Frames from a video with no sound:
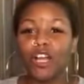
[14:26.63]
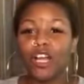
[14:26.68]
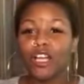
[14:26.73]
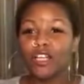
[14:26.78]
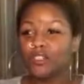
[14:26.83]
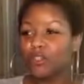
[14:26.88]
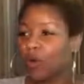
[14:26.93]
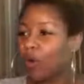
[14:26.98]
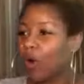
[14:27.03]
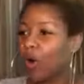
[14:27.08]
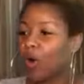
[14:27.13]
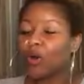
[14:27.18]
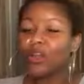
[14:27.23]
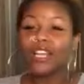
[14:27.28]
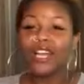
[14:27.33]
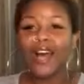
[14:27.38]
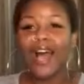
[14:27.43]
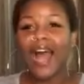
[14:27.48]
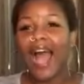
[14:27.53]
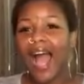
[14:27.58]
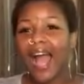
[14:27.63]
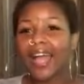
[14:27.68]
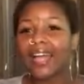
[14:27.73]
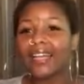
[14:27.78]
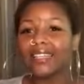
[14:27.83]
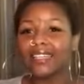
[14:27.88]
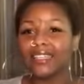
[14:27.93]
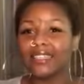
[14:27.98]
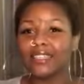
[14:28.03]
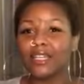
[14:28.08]
your whole little
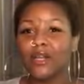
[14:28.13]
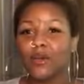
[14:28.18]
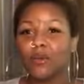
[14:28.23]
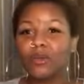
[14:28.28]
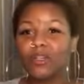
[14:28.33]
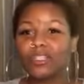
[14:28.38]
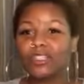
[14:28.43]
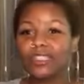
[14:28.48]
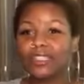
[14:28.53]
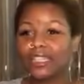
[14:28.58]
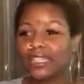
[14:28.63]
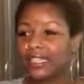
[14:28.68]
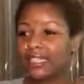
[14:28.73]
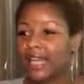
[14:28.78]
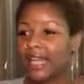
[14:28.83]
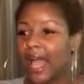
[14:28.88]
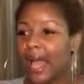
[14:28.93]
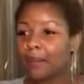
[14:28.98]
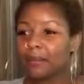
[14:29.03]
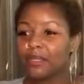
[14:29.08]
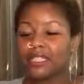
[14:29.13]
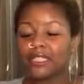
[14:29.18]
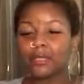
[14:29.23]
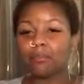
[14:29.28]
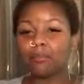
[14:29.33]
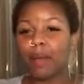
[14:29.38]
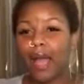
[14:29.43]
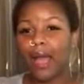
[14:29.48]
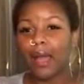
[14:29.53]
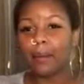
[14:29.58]
island was inhabited
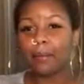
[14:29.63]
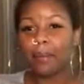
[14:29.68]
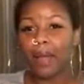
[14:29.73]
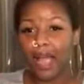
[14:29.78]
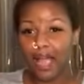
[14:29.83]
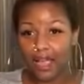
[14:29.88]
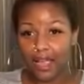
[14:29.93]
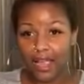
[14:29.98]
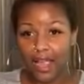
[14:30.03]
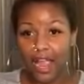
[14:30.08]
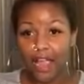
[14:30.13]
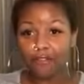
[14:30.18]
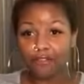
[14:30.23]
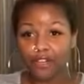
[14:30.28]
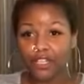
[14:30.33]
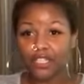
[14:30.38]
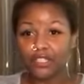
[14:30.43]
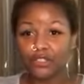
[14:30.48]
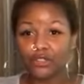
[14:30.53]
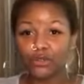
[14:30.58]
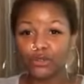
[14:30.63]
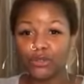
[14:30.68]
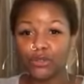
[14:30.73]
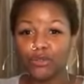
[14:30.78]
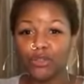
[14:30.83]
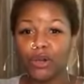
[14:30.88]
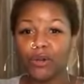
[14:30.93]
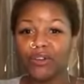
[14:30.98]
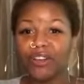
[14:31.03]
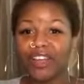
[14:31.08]
by Africans. You do
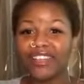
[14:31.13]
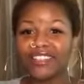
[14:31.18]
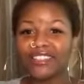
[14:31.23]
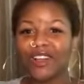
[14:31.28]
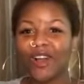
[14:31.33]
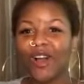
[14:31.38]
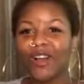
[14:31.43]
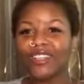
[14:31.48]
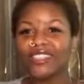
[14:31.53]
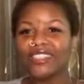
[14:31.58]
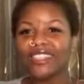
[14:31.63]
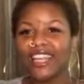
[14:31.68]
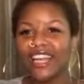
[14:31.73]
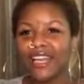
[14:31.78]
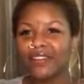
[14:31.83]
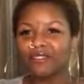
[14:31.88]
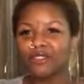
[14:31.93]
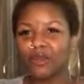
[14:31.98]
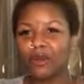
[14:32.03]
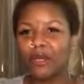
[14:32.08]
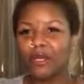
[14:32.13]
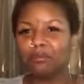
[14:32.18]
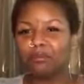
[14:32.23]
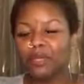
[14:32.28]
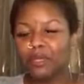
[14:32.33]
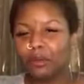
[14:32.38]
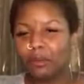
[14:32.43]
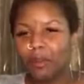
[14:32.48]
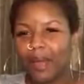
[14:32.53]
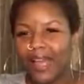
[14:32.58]
know that. It's called a slave
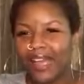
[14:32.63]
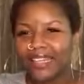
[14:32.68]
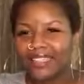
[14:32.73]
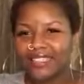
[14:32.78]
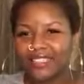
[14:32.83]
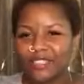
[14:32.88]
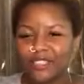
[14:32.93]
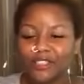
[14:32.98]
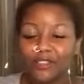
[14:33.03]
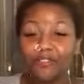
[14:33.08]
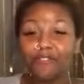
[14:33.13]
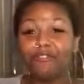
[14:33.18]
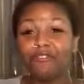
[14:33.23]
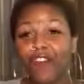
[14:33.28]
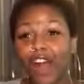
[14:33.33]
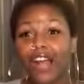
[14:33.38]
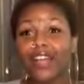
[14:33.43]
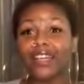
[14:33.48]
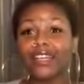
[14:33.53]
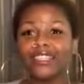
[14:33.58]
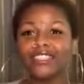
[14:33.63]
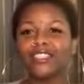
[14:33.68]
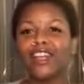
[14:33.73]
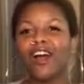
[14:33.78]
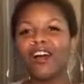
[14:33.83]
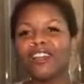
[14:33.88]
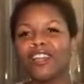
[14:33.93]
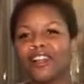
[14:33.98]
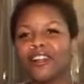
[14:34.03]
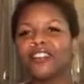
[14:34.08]
trade, Middle Passage. The fuck
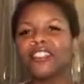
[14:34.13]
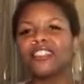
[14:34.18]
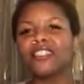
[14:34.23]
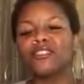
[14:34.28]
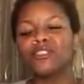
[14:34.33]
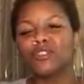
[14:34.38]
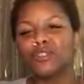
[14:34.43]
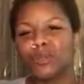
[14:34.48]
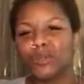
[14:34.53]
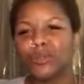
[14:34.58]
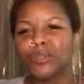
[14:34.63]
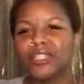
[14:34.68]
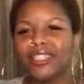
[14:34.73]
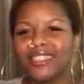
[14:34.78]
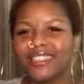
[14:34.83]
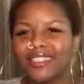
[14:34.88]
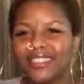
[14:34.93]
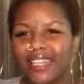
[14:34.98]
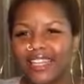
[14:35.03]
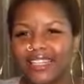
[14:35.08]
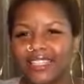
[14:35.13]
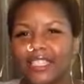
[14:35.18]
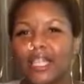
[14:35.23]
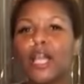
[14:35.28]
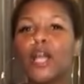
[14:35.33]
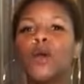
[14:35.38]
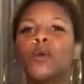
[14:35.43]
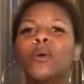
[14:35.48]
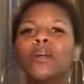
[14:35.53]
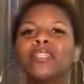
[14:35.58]
is y'all learning in school these
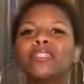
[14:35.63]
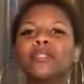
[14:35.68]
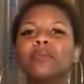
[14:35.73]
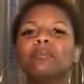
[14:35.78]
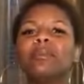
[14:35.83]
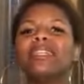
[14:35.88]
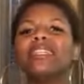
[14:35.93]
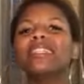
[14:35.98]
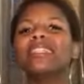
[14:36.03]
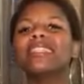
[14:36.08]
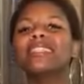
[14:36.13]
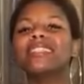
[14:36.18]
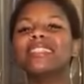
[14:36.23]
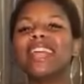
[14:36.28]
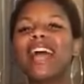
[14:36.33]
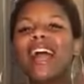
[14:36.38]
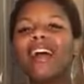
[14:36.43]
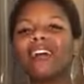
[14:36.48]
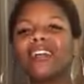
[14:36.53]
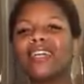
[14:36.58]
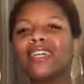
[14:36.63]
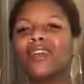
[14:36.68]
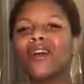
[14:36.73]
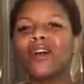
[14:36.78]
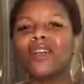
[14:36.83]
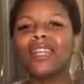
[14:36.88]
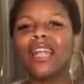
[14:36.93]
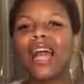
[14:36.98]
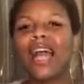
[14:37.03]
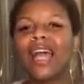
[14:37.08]
days where the Dominicans now get
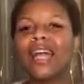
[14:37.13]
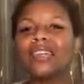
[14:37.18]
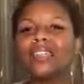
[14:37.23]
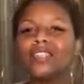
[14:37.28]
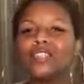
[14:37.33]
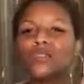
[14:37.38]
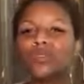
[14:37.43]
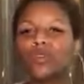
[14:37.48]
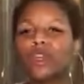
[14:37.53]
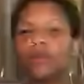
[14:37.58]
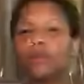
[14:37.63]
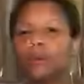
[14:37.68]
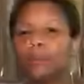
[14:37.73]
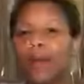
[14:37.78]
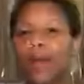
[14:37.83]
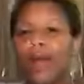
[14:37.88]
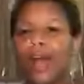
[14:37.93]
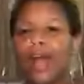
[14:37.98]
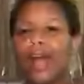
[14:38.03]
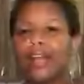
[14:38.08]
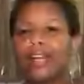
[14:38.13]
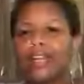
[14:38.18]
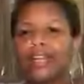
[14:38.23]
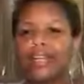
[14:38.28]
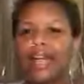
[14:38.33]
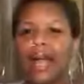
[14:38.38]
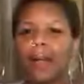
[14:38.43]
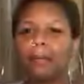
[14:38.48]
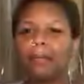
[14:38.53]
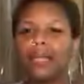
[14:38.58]
online and scream about how they
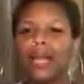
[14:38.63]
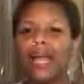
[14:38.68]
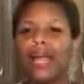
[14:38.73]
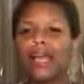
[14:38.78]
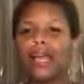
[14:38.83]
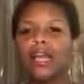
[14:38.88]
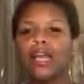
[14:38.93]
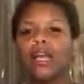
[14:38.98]
not black?